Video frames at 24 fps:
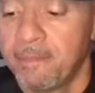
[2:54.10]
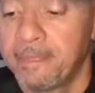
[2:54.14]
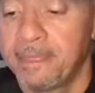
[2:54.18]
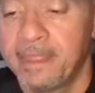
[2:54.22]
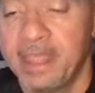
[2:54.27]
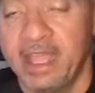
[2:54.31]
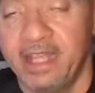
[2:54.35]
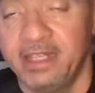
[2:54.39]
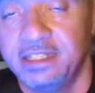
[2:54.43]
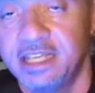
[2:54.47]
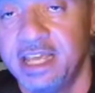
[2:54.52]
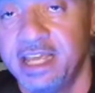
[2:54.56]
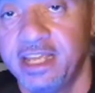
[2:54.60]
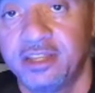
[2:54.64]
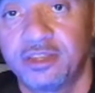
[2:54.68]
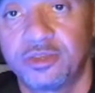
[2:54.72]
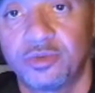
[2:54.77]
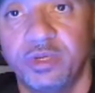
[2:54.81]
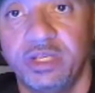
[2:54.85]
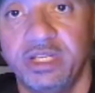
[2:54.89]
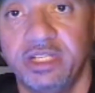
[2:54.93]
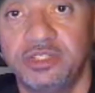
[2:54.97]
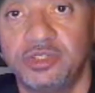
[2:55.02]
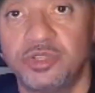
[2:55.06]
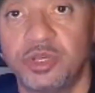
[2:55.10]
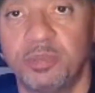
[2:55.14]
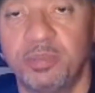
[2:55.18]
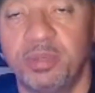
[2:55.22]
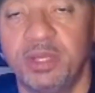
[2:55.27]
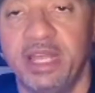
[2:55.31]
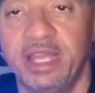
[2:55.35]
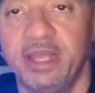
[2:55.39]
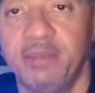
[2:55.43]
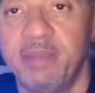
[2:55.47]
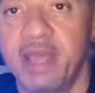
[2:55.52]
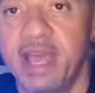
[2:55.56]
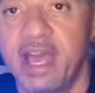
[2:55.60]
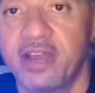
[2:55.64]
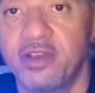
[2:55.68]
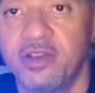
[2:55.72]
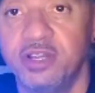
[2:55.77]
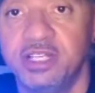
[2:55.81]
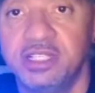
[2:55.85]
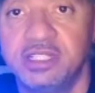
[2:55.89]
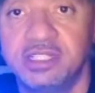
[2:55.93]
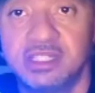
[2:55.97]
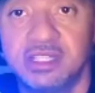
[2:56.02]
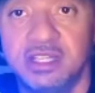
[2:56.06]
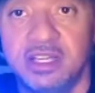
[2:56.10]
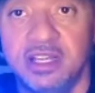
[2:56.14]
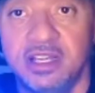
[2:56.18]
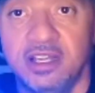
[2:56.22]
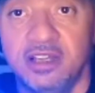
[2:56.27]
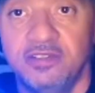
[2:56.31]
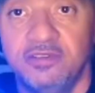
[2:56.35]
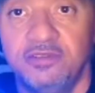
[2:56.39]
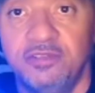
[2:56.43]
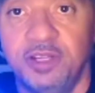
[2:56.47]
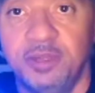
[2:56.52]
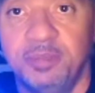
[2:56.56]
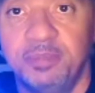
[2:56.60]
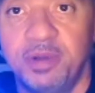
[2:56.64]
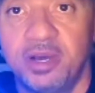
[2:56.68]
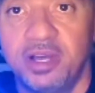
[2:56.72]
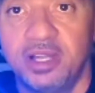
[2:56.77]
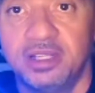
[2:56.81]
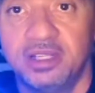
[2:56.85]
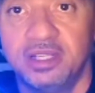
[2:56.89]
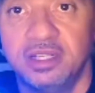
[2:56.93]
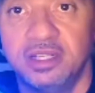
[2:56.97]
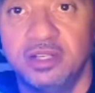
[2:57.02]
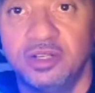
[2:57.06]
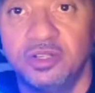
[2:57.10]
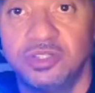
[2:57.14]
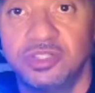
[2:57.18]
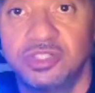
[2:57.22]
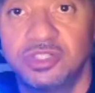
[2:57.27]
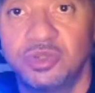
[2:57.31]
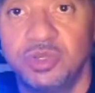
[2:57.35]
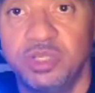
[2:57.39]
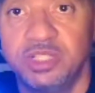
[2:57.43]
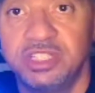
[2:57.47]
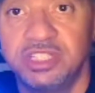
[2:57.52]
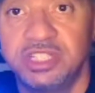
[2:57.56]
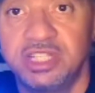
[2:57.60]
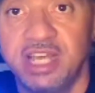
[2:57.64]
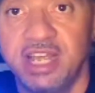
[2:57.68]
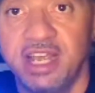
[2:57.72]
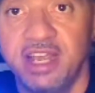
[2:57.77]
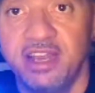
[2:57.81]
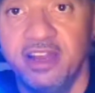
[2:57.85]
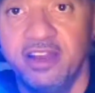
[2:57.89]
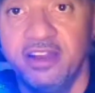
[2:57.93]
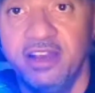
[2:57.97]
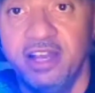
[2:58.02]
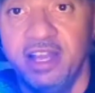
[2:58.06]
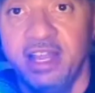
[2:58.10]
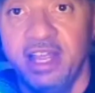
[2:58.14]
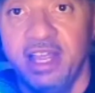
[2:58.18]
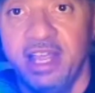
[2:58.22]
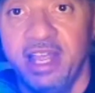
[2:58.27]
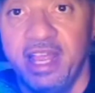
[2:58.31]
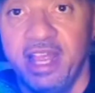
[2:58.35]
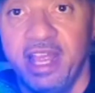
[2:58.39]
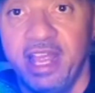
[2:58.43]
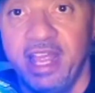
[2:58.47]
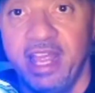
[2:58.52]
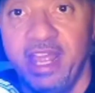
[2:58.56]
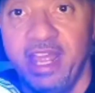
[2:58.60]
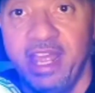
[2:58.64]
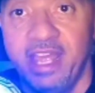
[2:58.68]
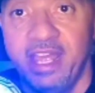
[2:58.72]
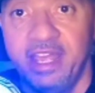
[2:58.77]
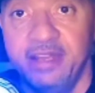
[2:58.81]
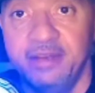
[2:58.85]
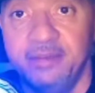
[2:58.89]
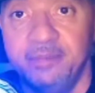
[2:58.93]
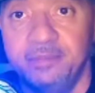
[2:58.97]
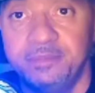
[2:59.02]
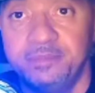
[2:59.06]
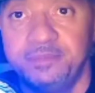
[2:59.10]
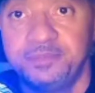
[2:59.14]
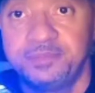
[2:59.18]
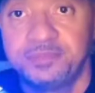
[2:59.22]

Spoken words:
they take 3 AAA batteries, flip on the little switch there, and